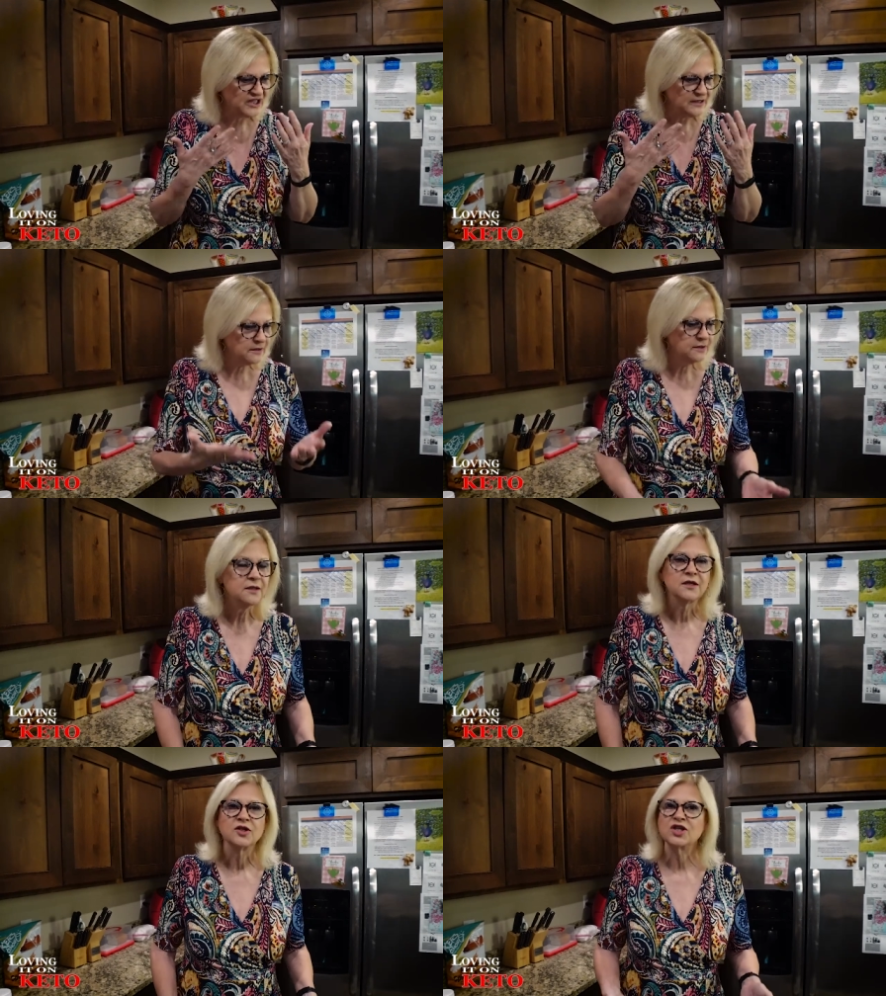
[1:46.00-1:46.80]
Yeah,
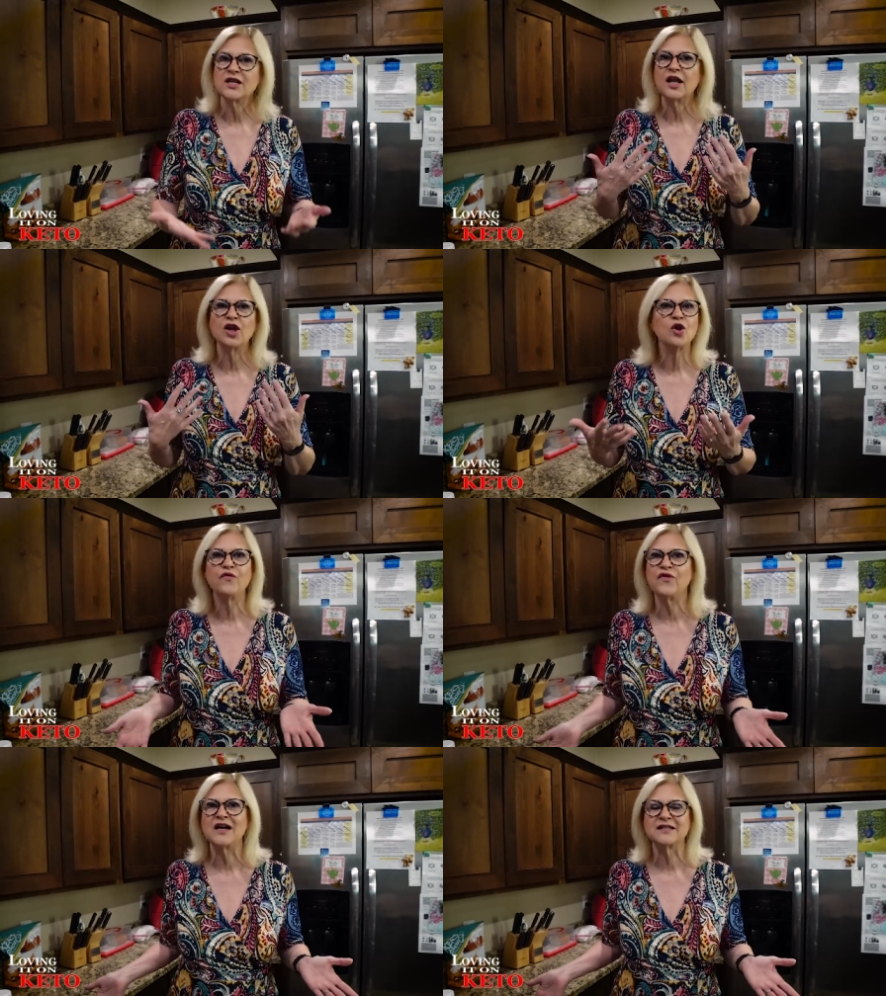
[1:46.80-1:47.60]
I
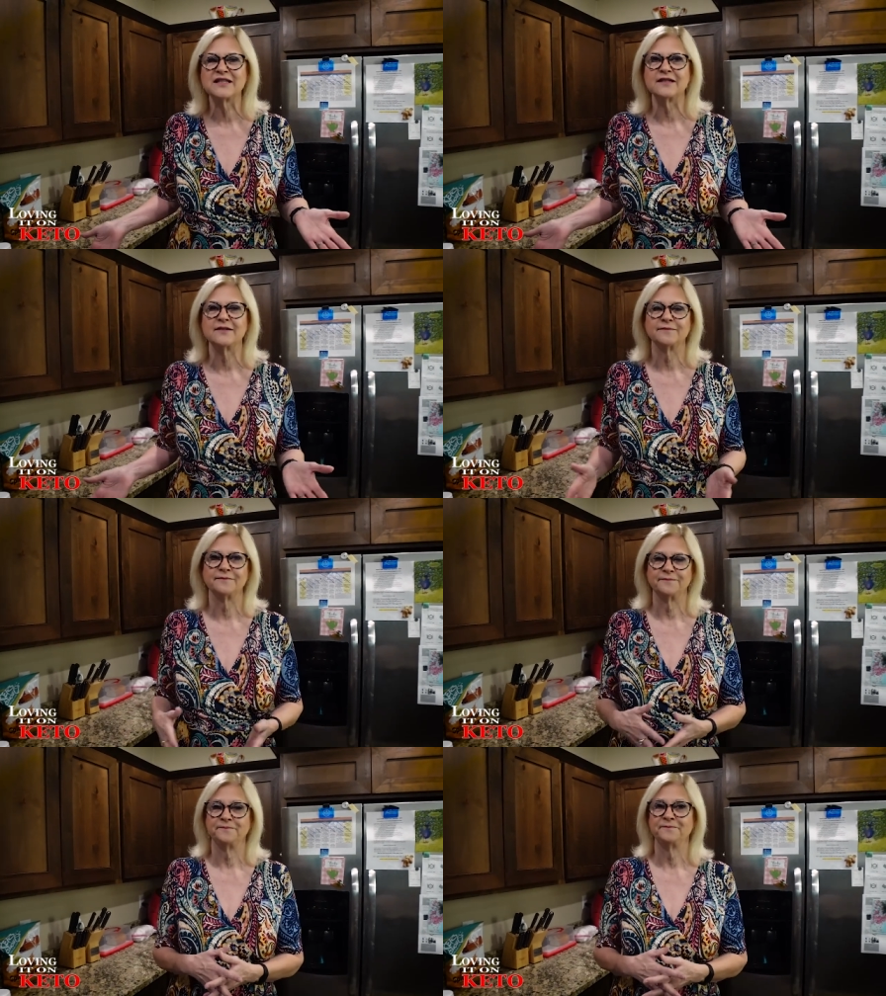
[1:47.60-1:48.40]

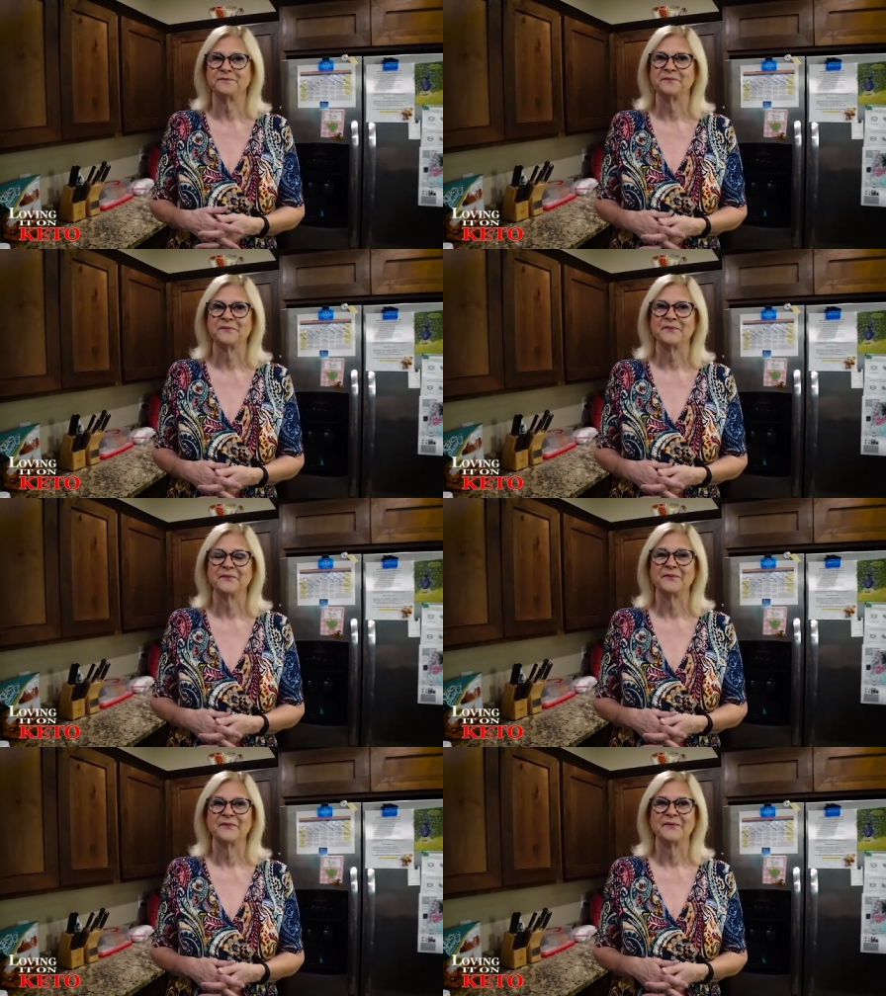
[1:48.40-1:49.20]
got like a
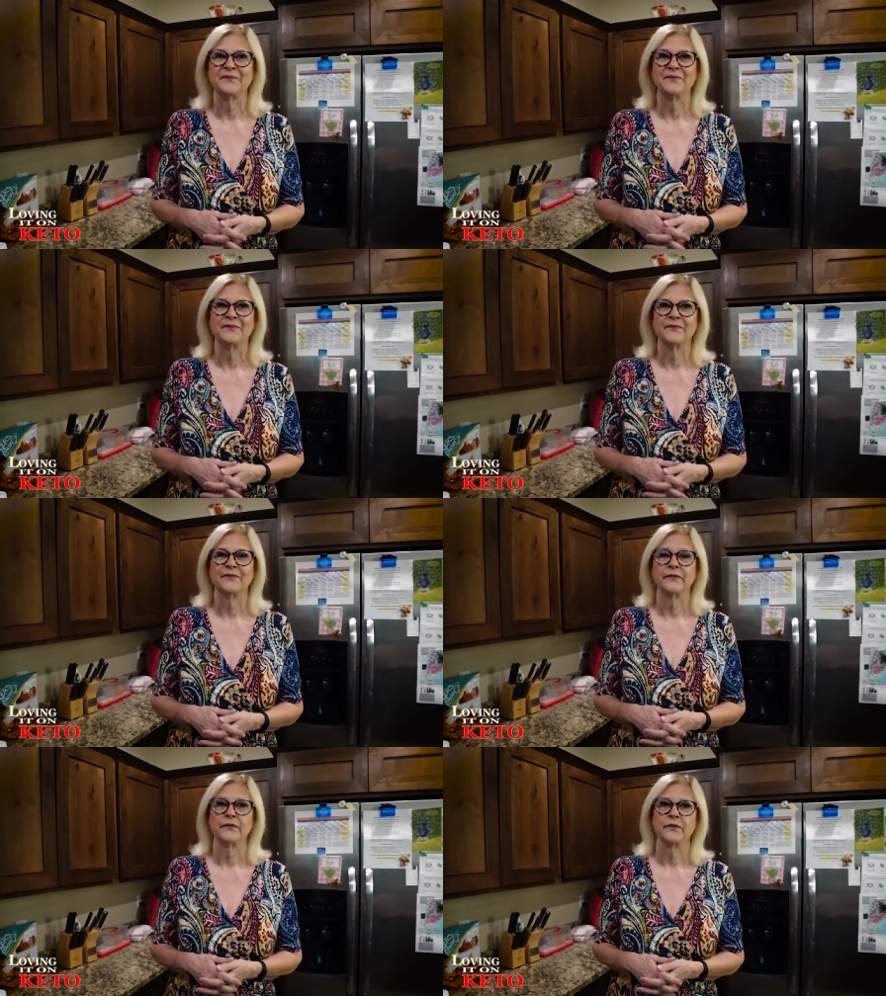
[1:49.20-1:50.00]
sore throat
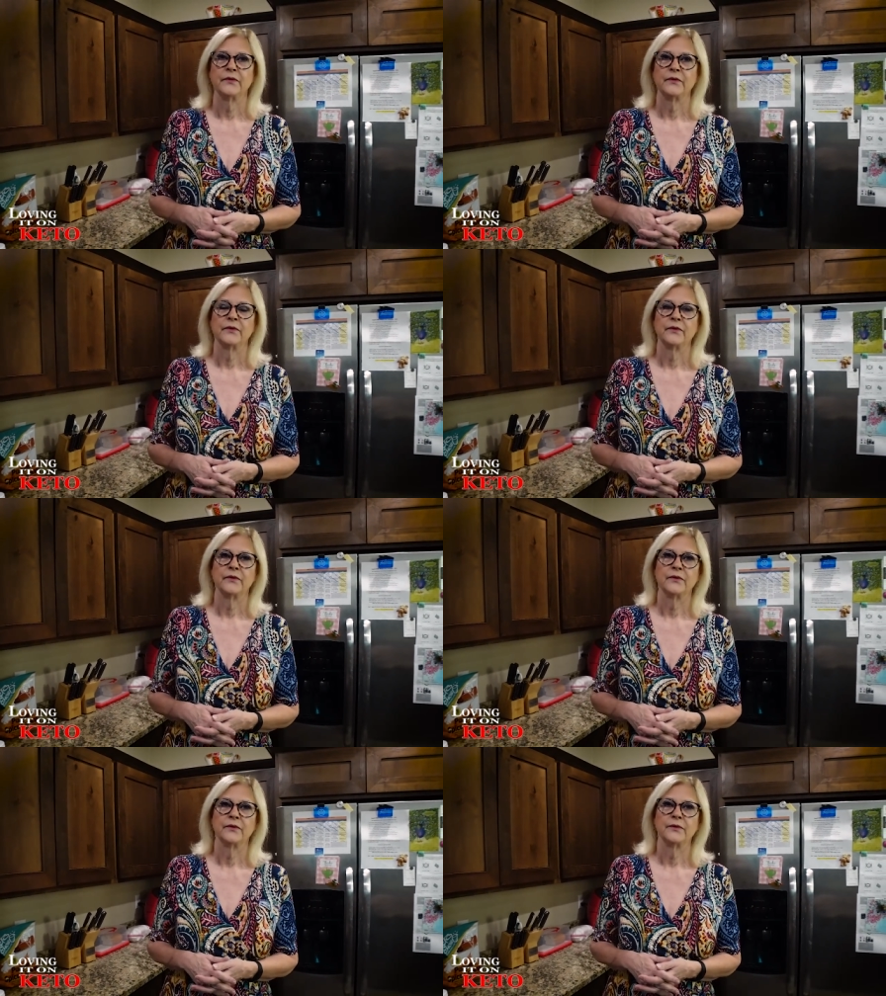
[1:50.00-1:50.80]
around the
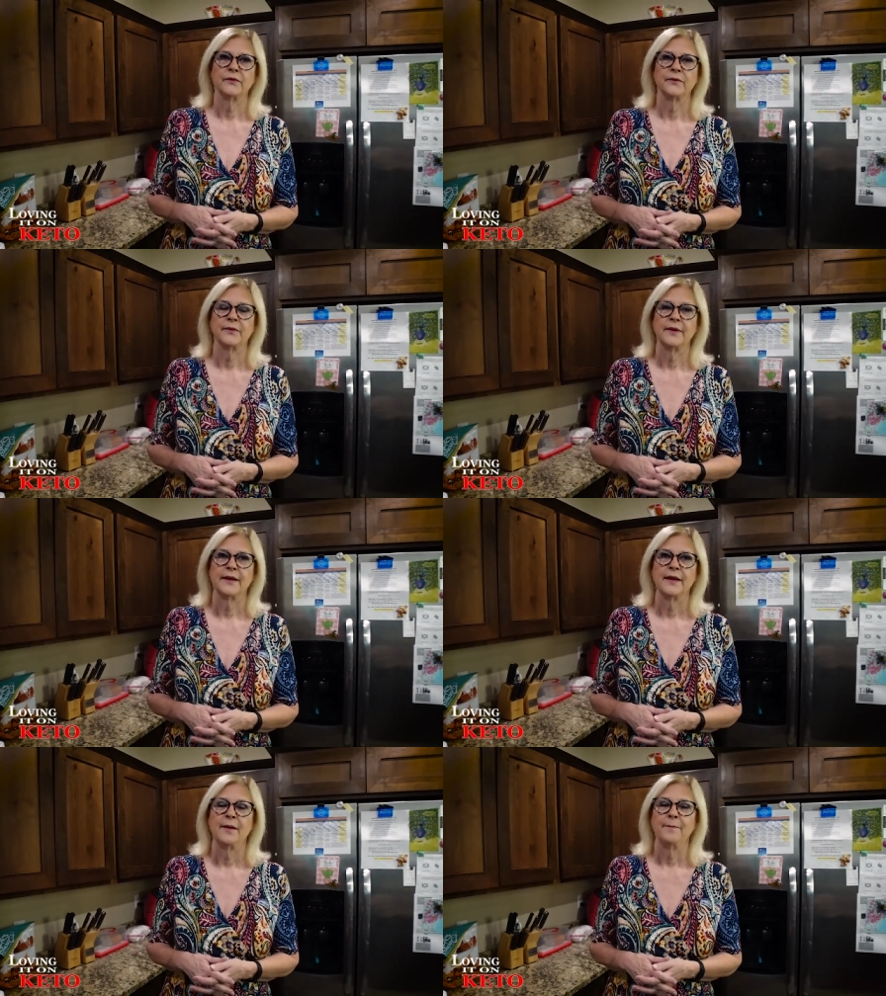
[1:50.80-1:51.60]

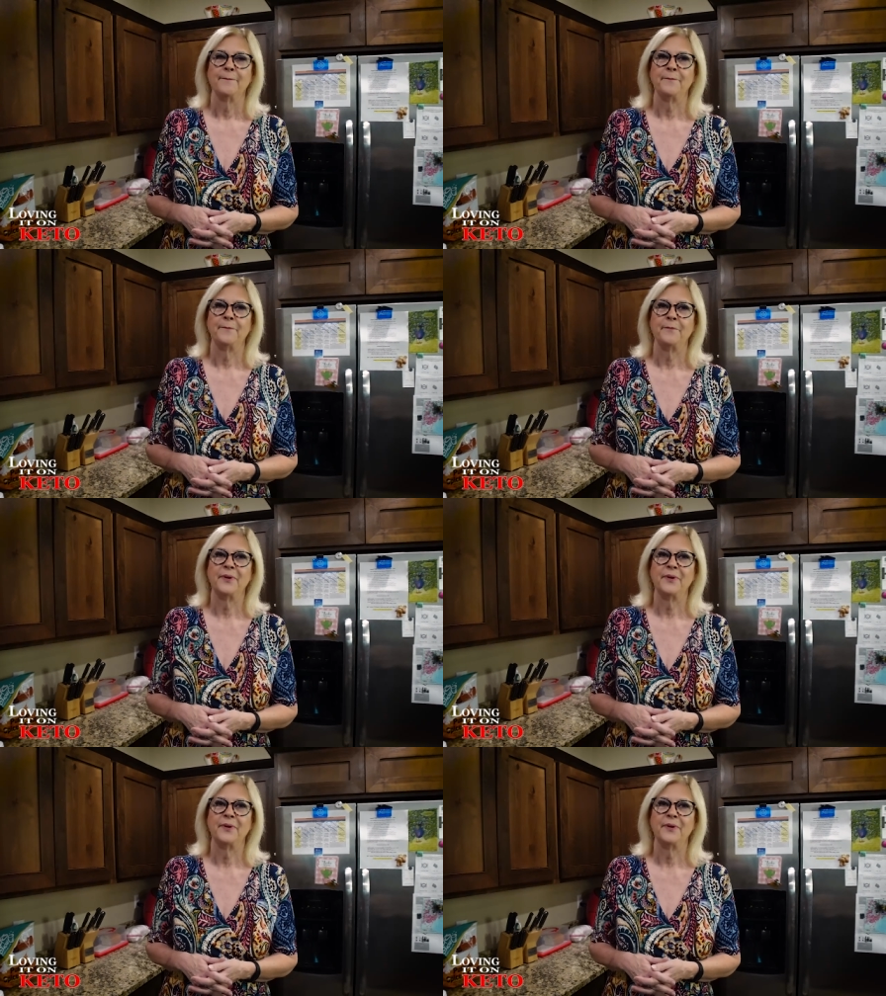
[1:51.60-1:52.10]
eustachian